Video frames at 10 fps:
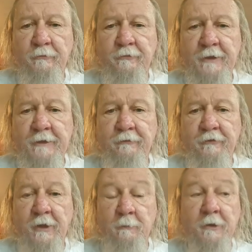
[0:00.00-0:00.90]

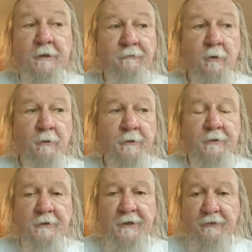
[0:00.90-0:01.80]
flavors. I'm looking forward
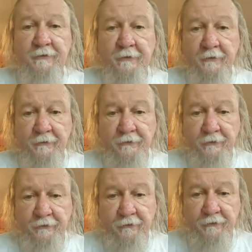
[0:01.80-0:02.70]
to tasting this in
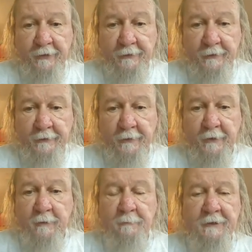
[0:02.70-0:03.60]
just a second
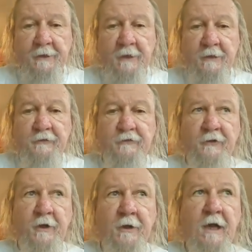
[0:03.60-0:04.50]
because
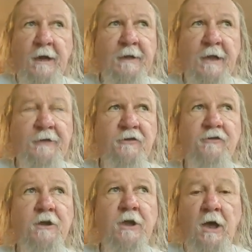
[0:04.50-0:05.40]
I
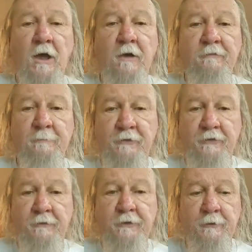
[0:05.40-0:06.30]
just love
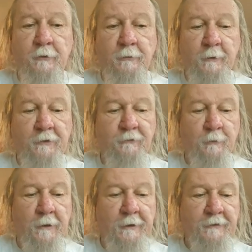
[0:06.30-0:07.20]
Pacific Northwest
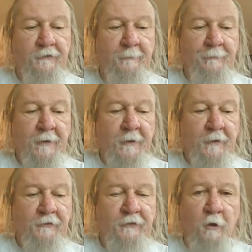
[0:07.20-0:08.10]
wines.
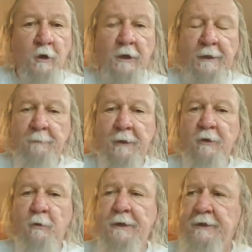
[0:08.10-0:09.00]
So, and by
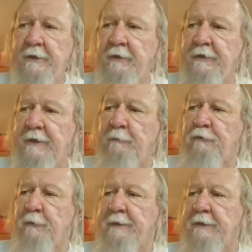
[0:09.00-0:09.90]
the way, the other thing I
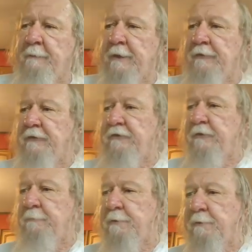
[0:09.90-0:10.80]
was reading about this
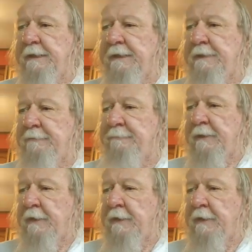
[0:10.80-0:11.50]
Empyrean